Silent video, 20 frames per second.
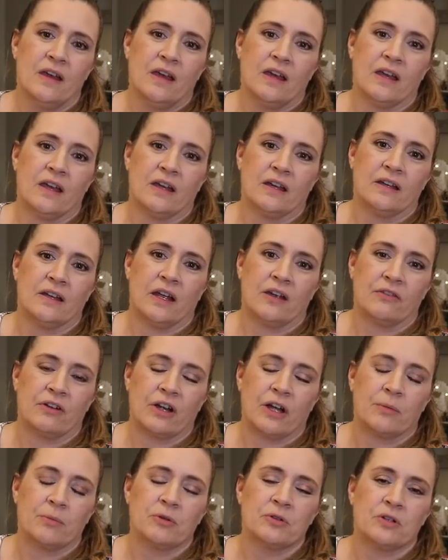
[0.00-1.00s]
and every
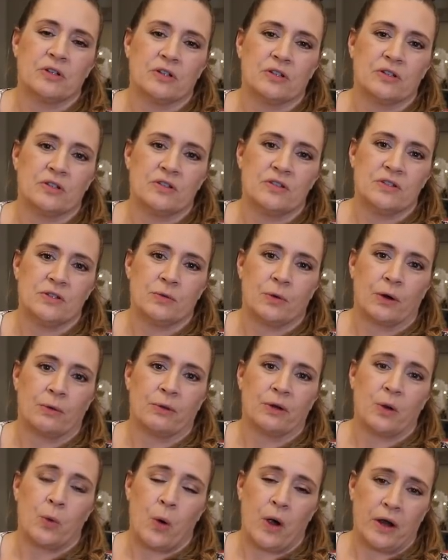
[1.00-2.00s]
couple years you are
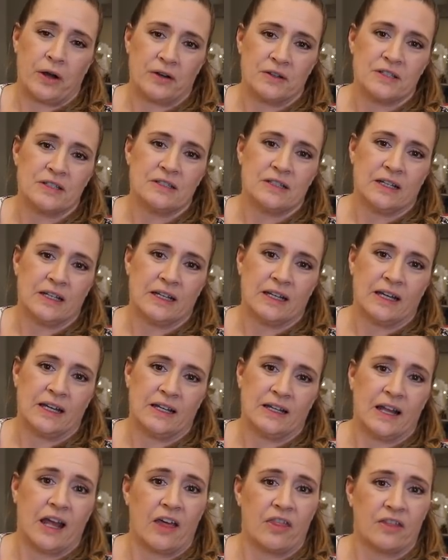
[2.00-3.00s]
required to take
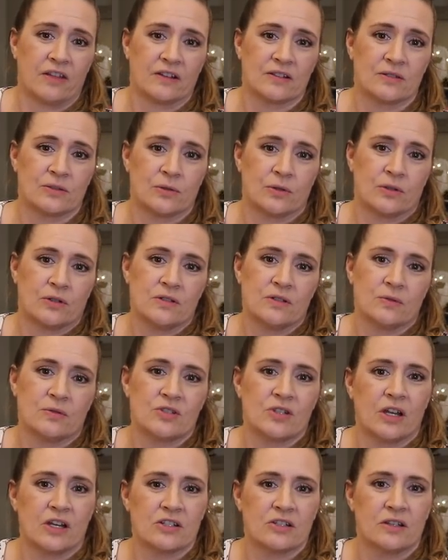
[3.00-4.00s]
an ethics course,
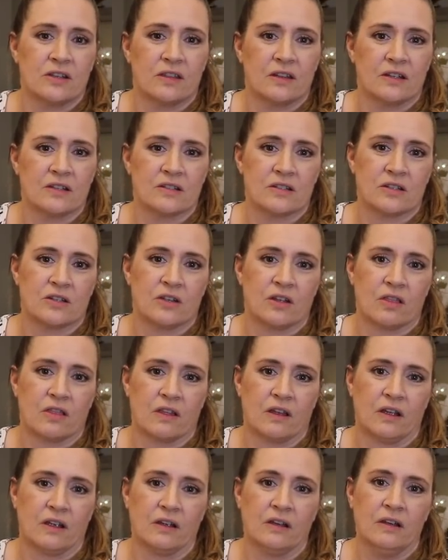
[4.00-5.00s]
which I actually think is a good
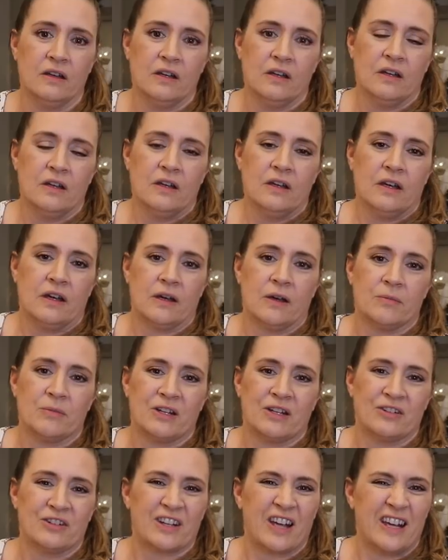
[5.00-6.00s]
thing,
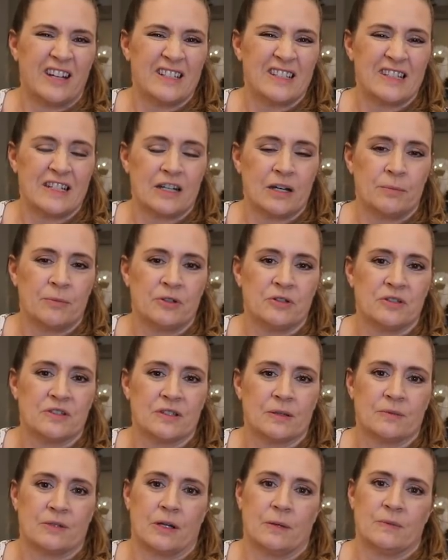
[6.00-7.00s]
but it'll kind of sneak up on you
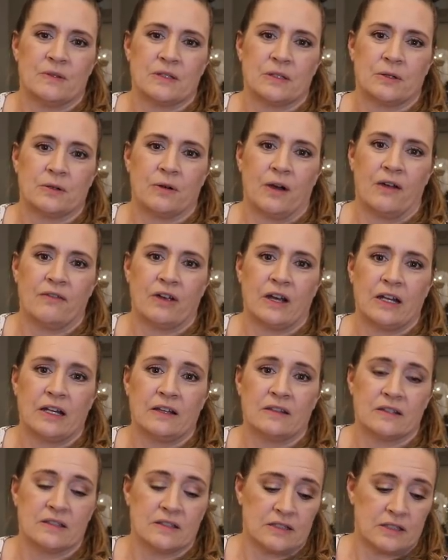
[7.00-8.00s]
sometimes. So I've gotta
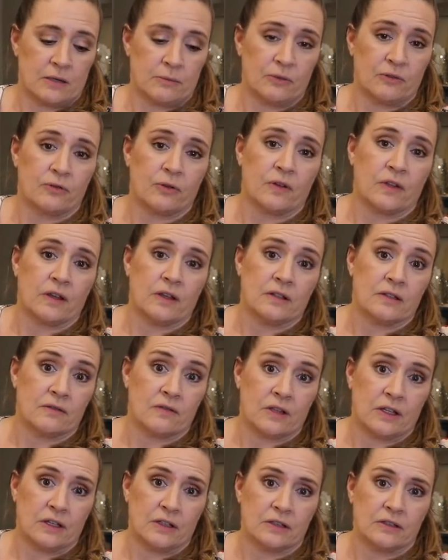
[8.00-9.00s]
get this done before the end of
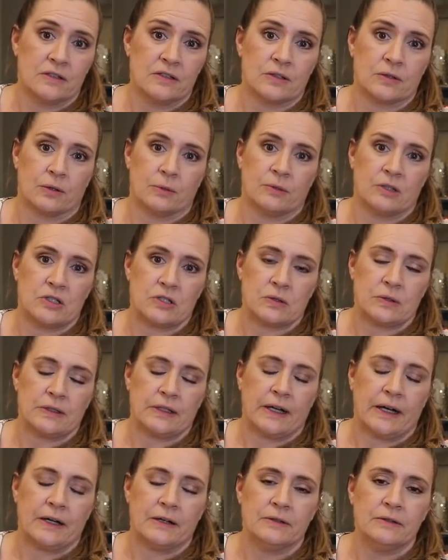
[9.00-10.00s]
the year, so I'm gonna do it
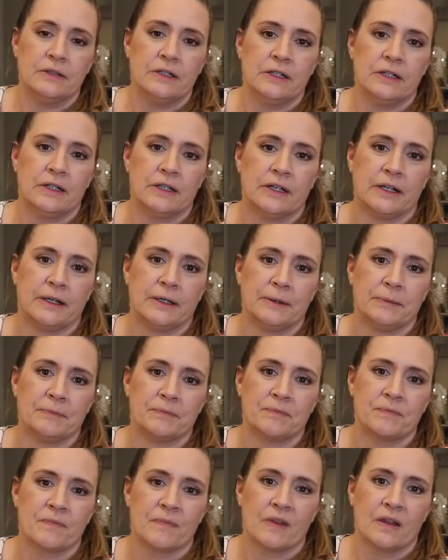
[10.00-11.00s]
now.
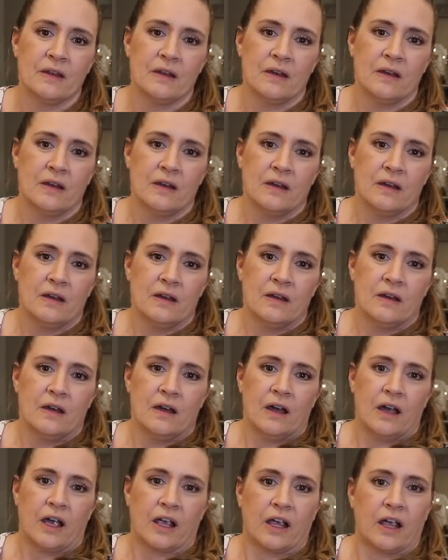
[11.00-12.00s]

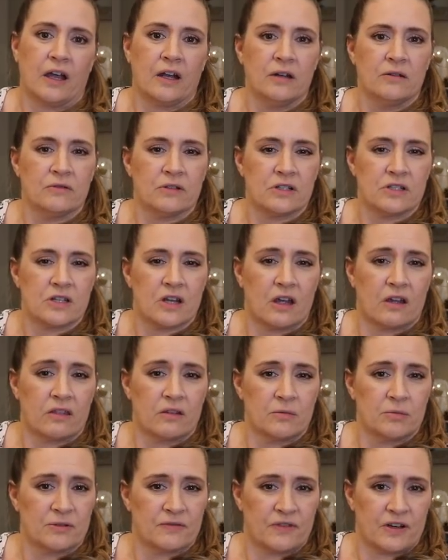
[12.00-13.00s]
I kind of wish
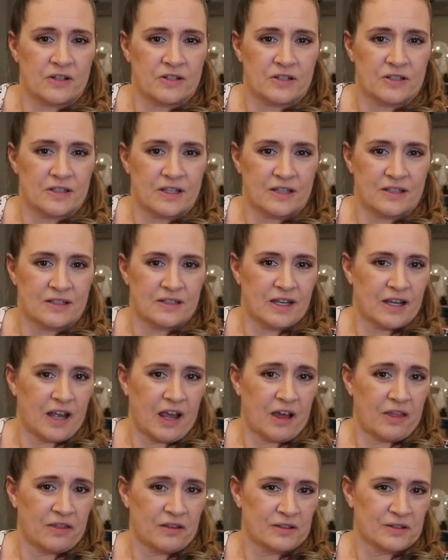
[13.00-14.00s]
other professions had to take
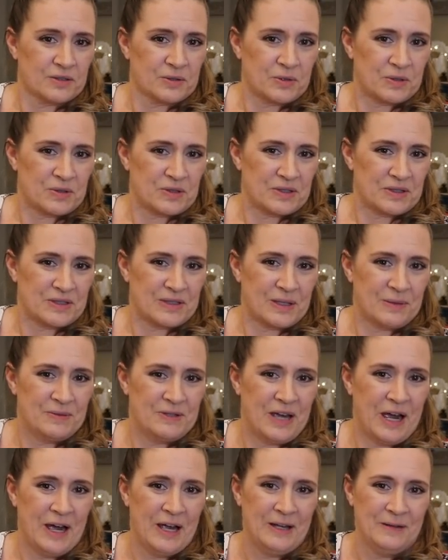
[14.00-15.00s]
ethics courses
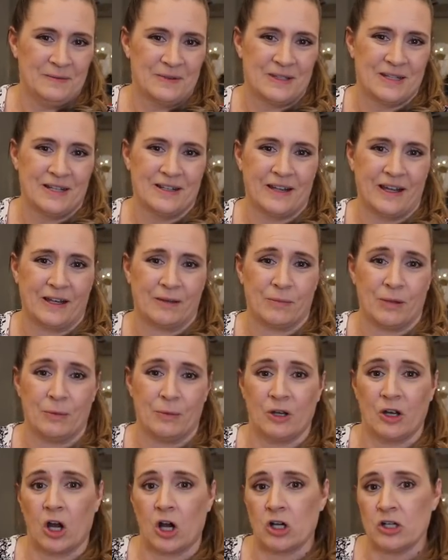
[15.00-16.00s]
sometimes, like
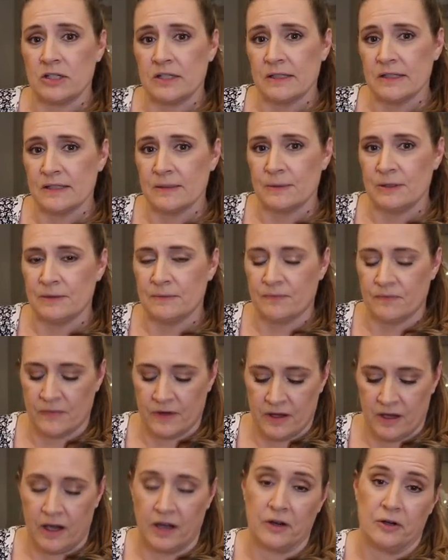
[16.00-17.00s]
car salesmen.
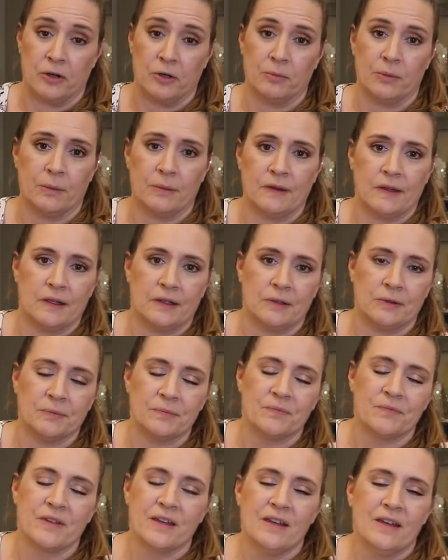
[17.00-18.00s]
I don't know, maybe they do.
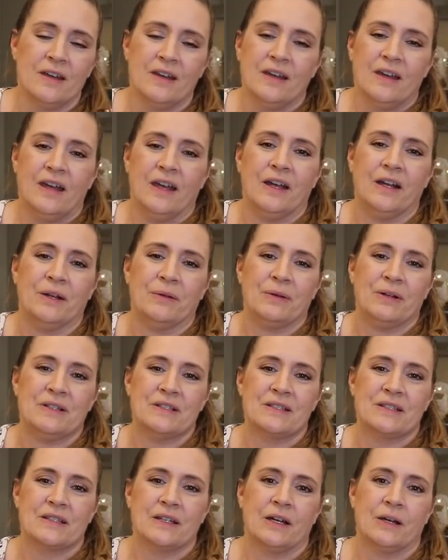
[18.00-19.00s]

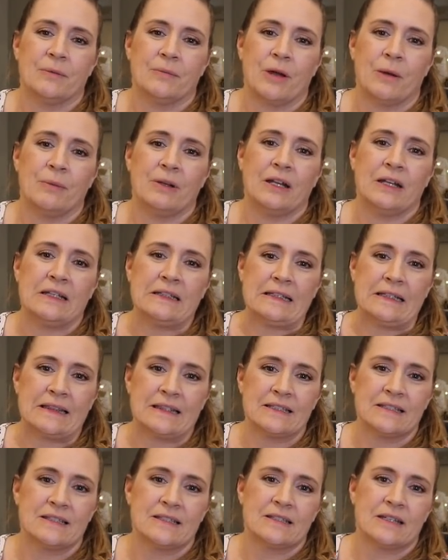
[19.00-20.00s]
Anyways, I'm gonna get
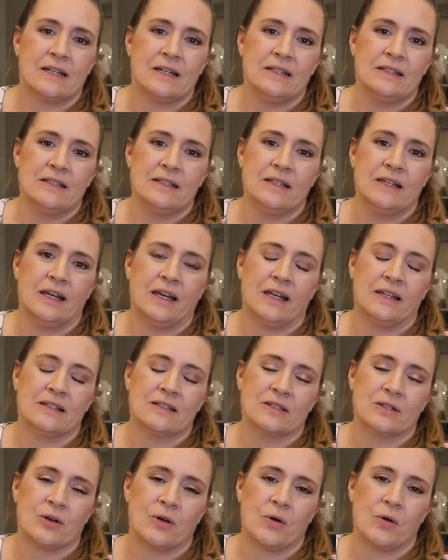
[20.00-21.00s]
this done, and
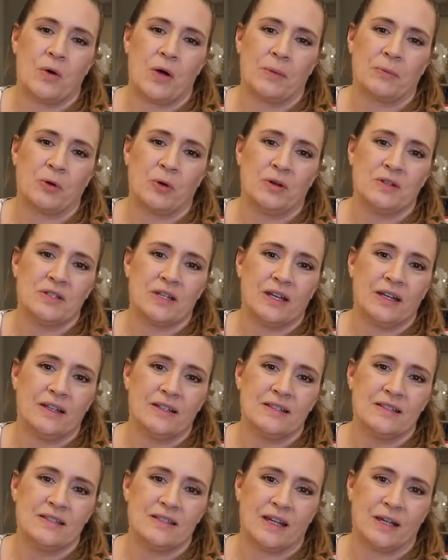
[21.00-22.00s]
so I'm going to
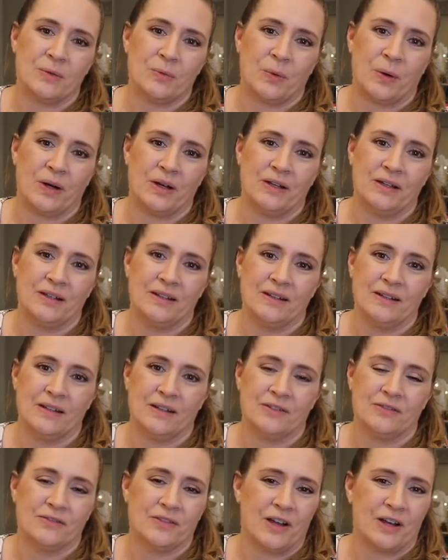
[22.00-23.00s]
end day 1
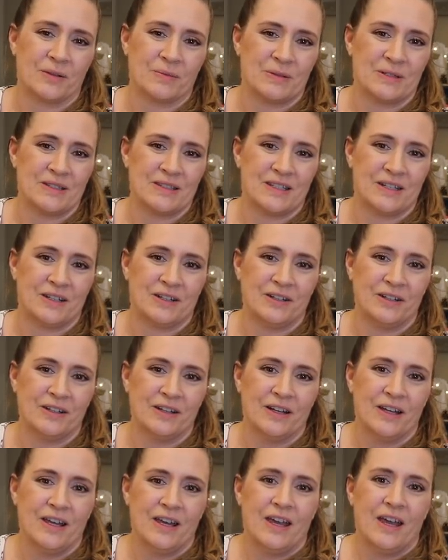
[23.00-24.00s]
of Vlogmas
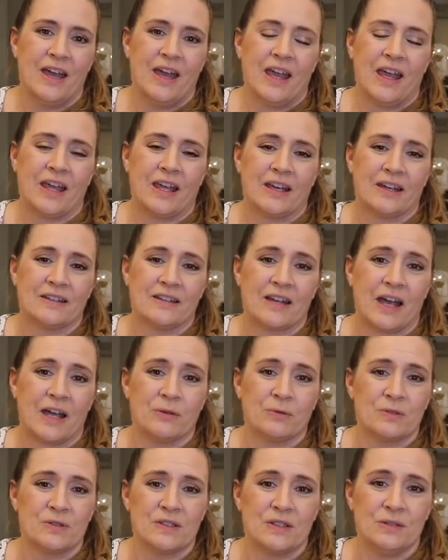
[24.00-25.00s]
here, and I
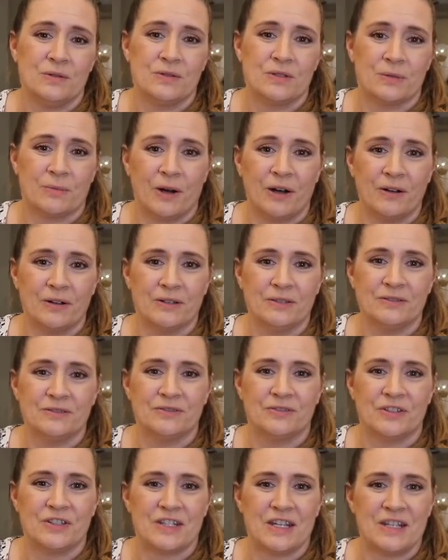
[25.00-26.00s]
will see you tomorrow
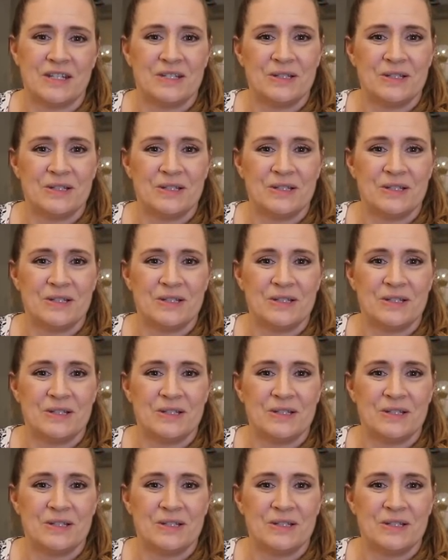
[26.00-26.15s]
for day